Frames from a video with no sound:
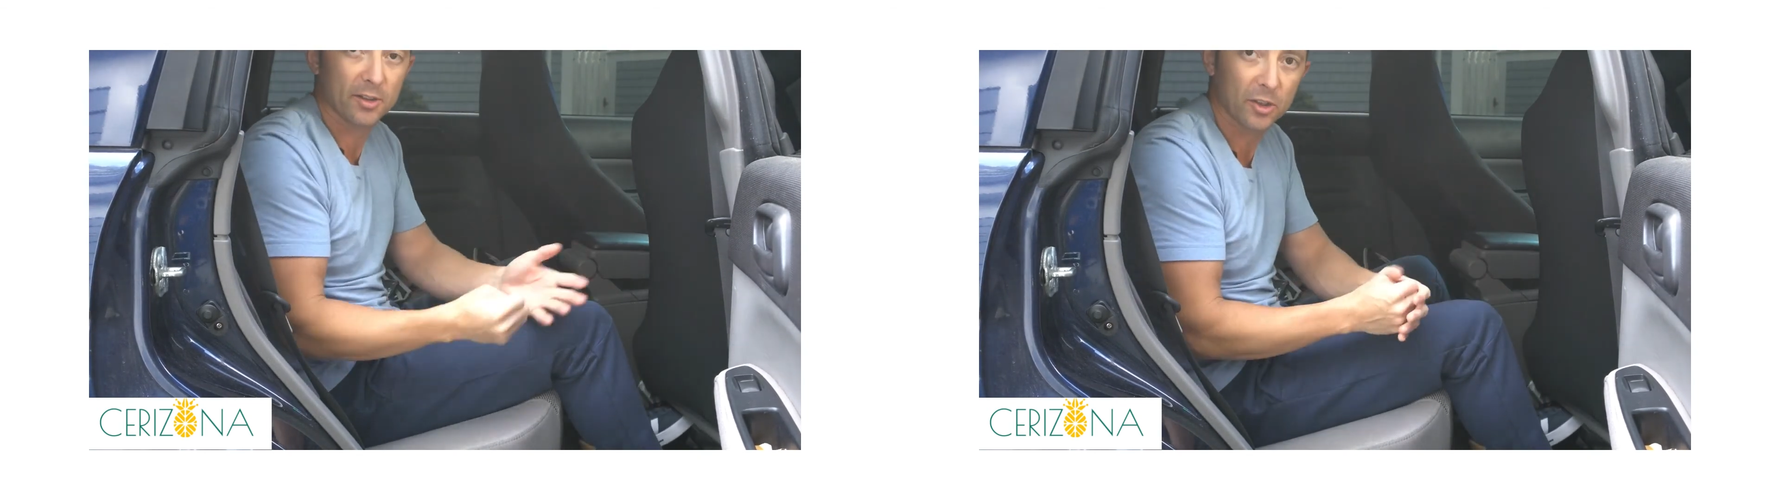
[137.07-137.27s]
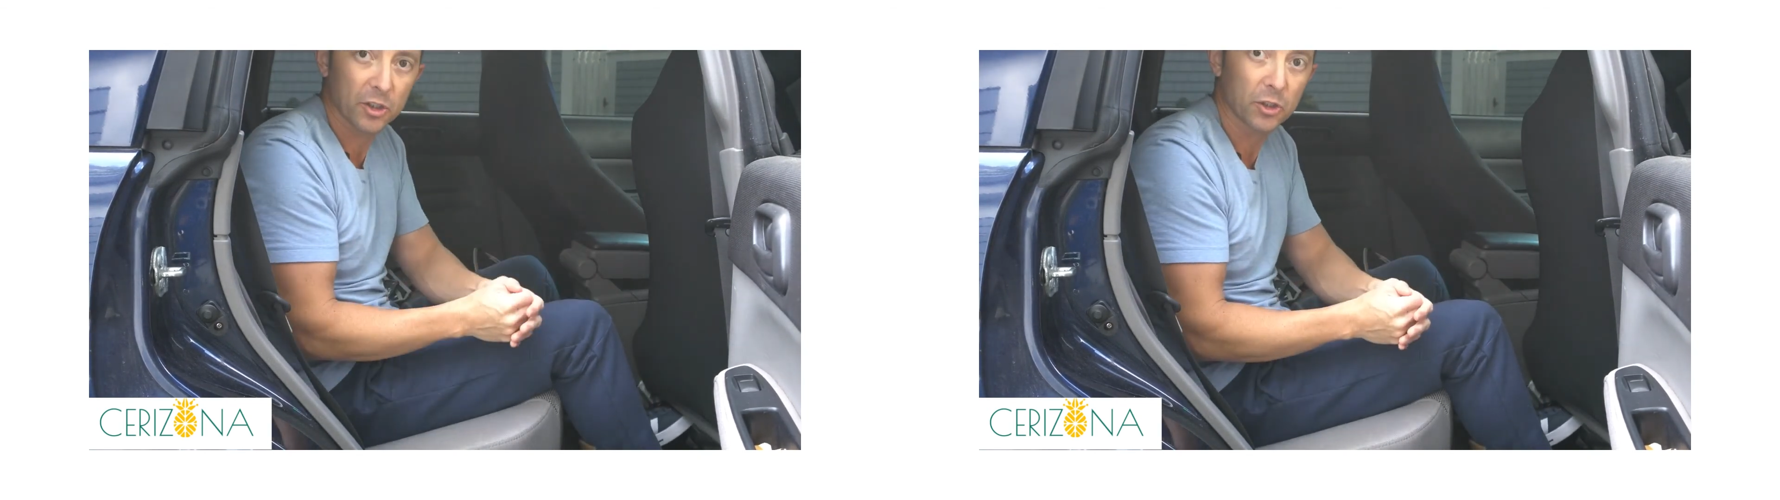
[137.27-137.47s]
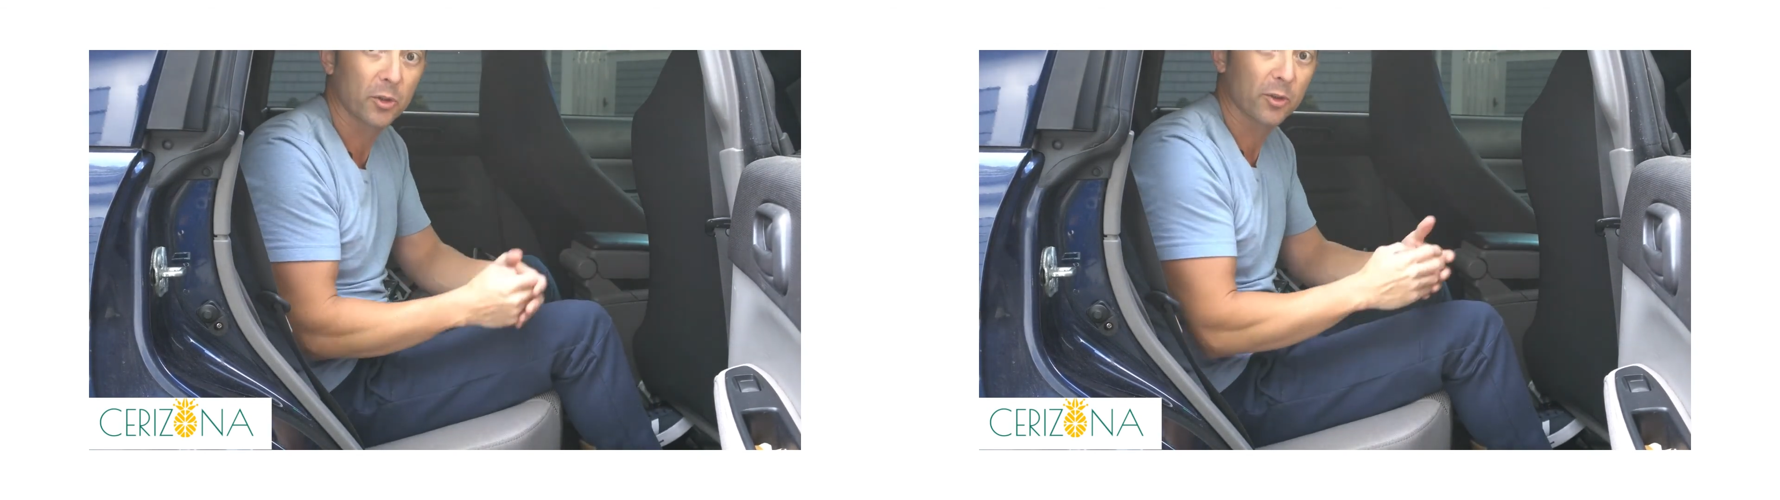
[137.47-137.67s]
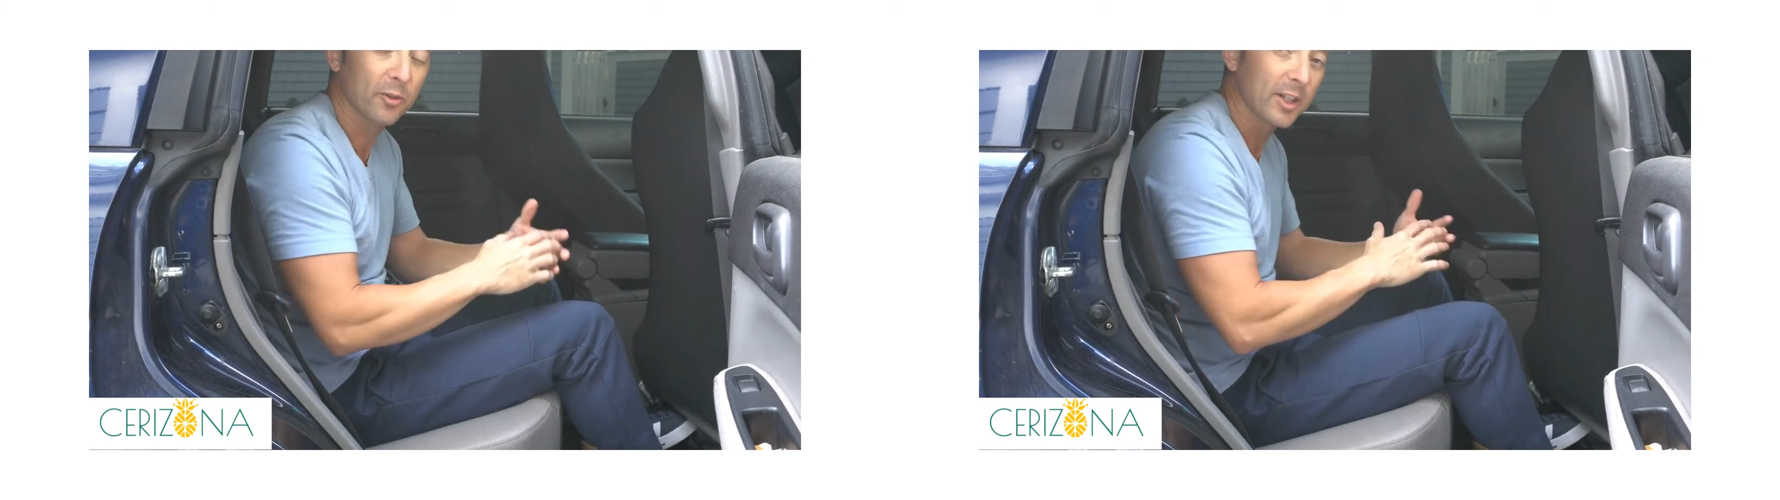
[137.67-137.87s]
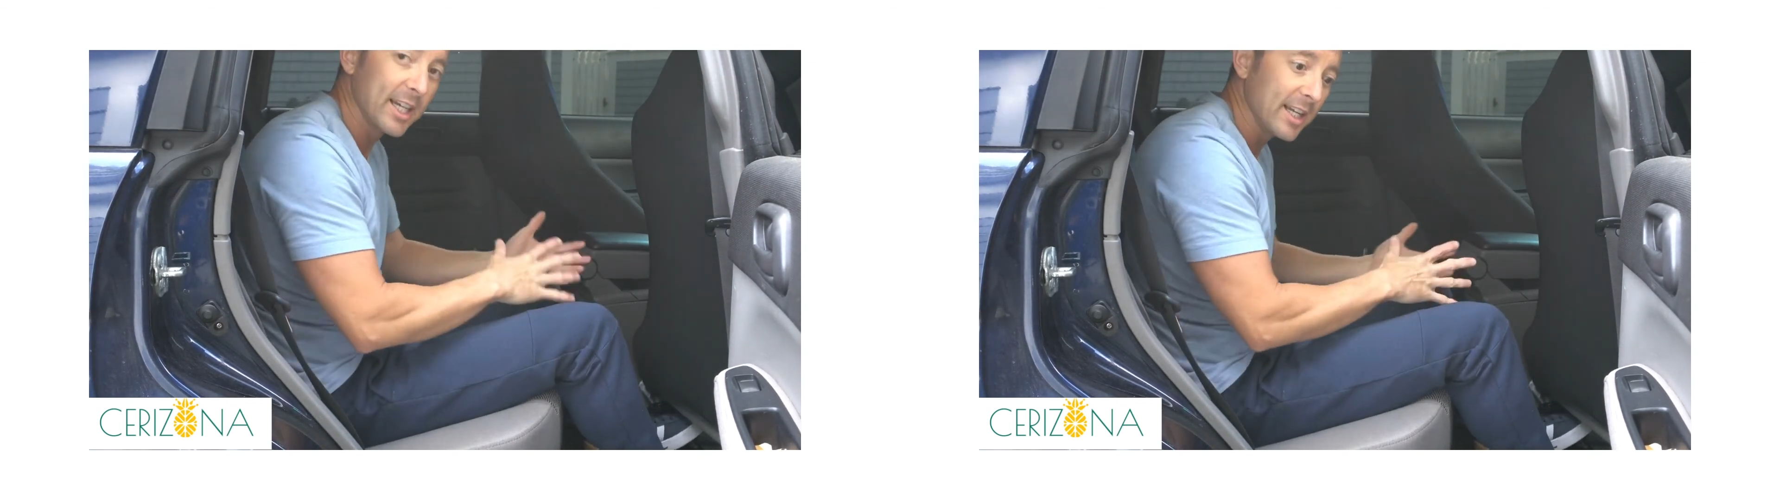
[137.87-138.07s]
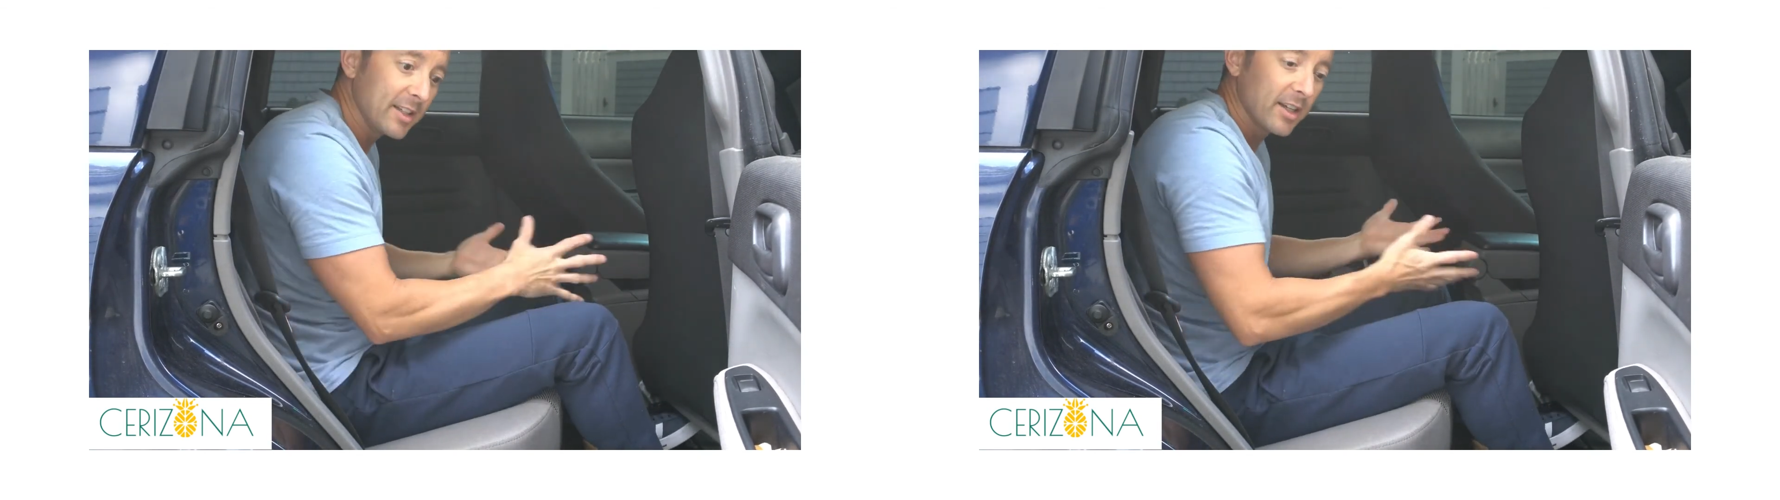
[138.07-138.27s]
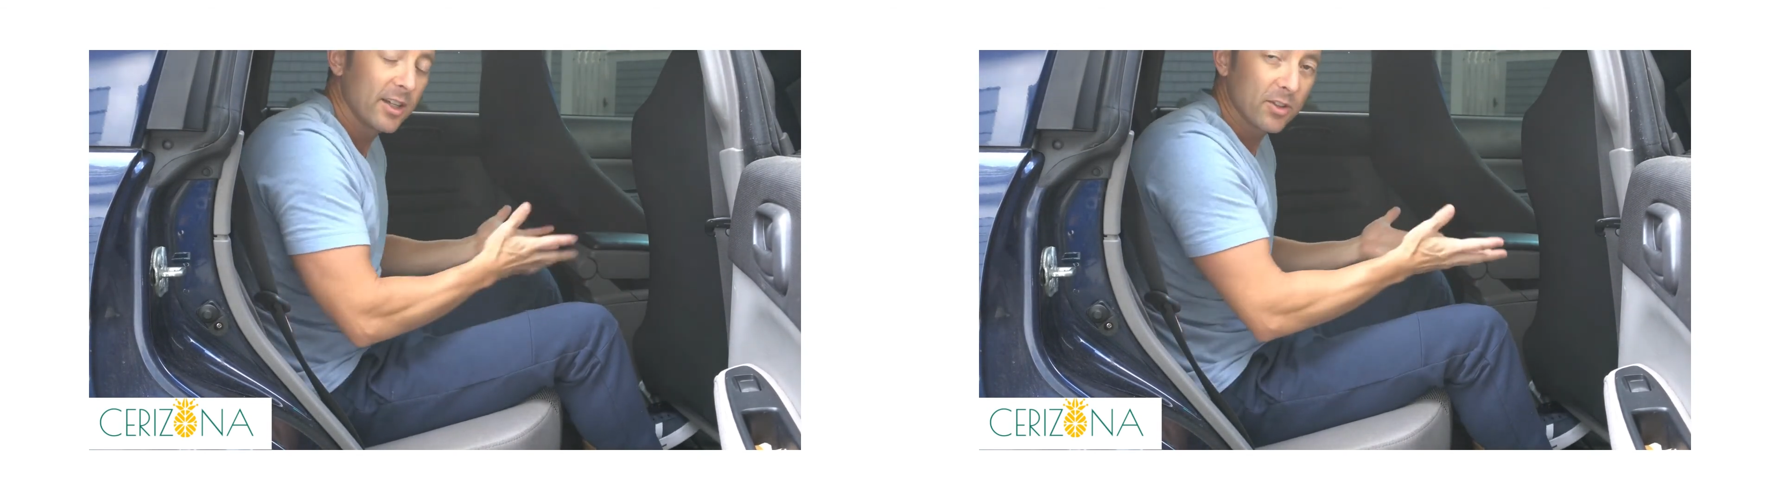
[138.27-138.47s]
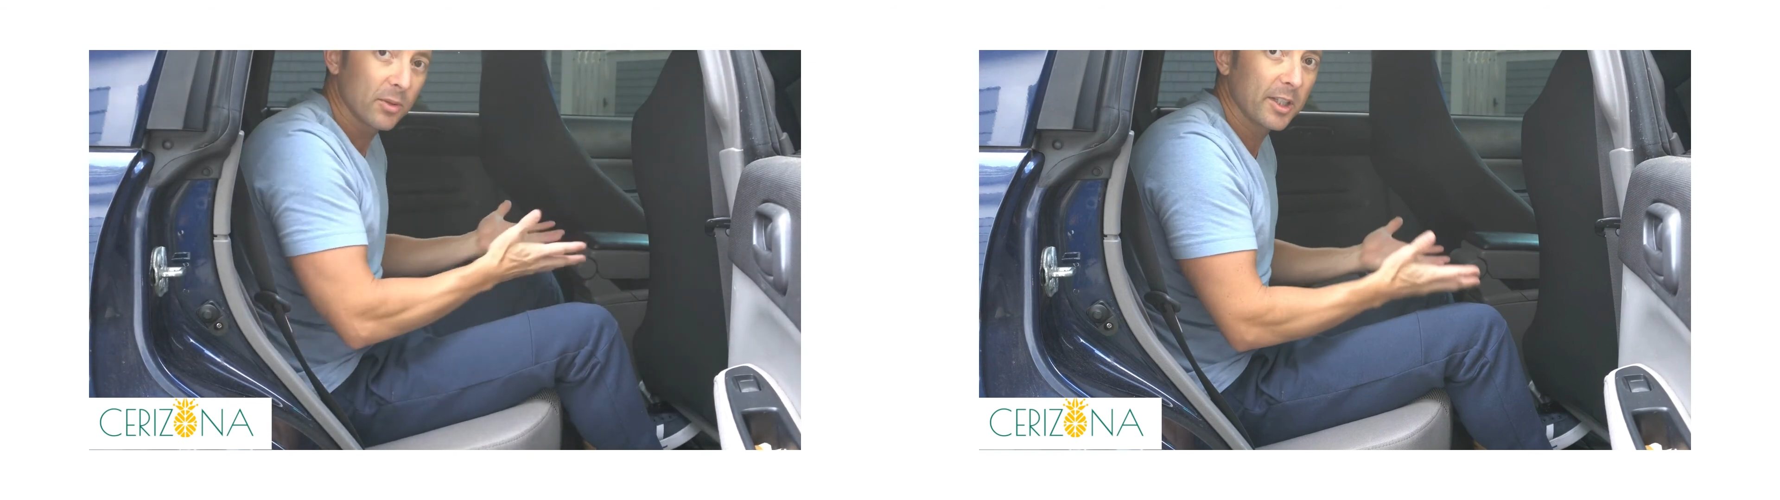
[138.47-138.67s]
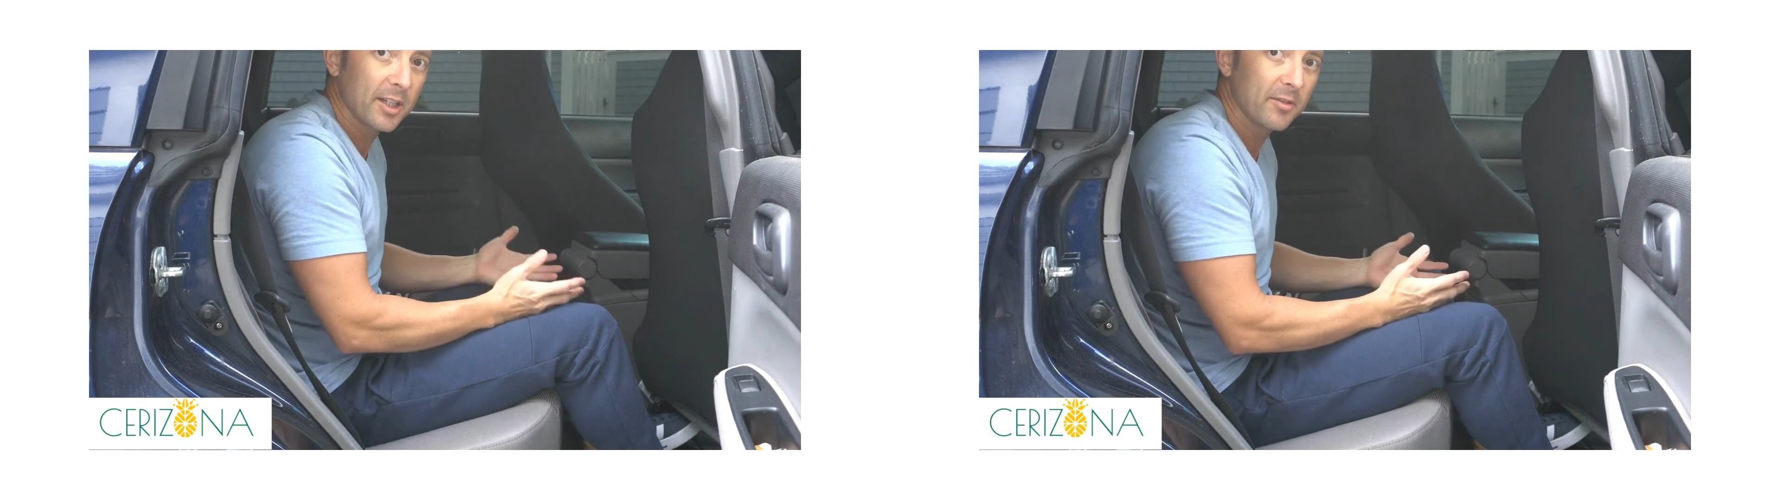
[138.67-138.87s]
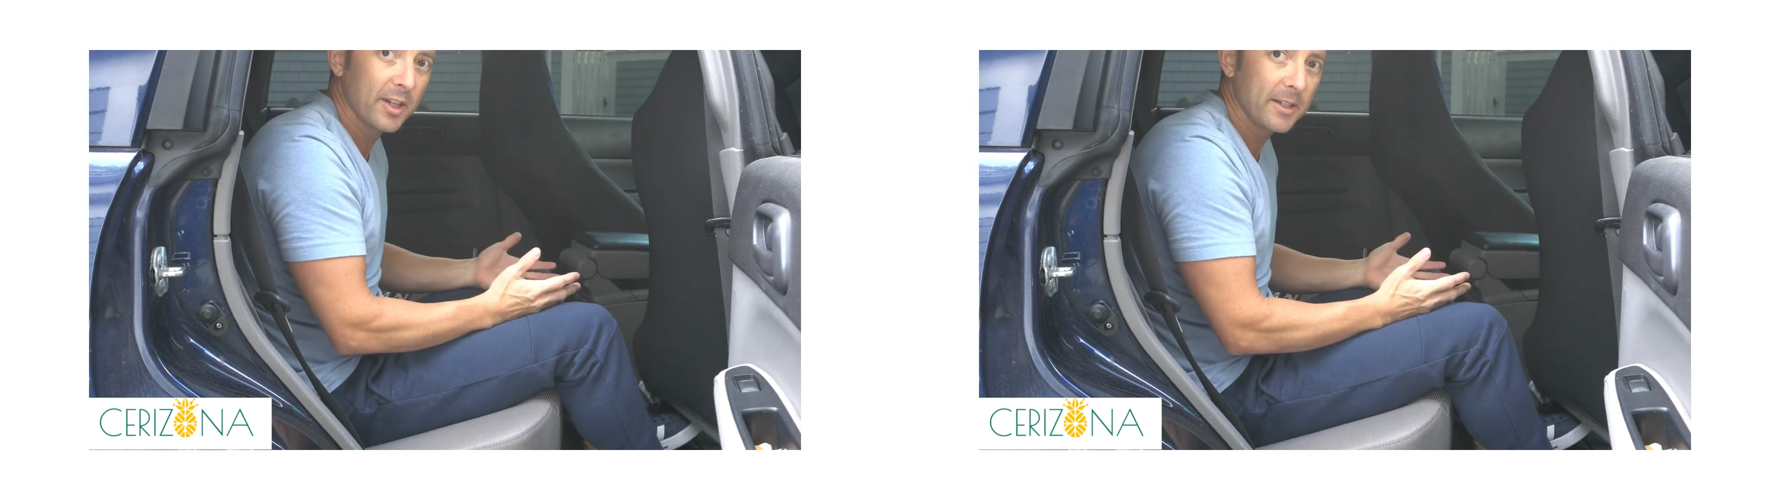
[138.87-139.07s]
as an adult or for kids, it's really
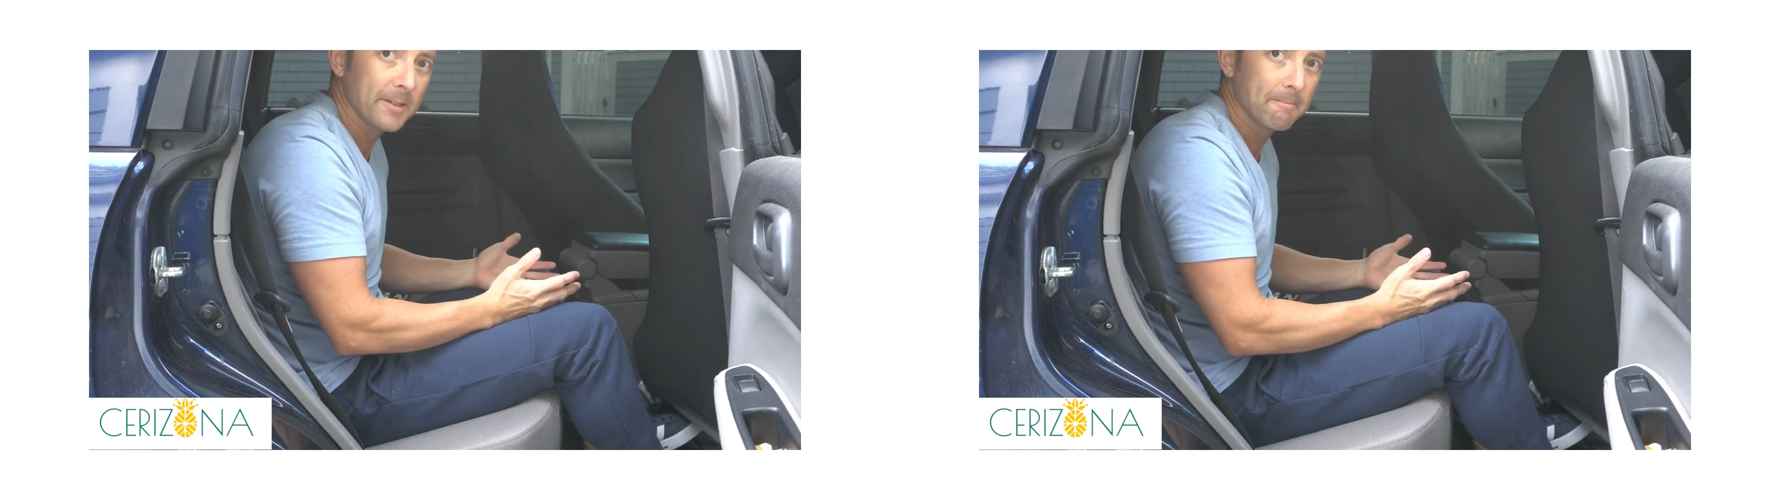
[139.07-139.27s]
convenient.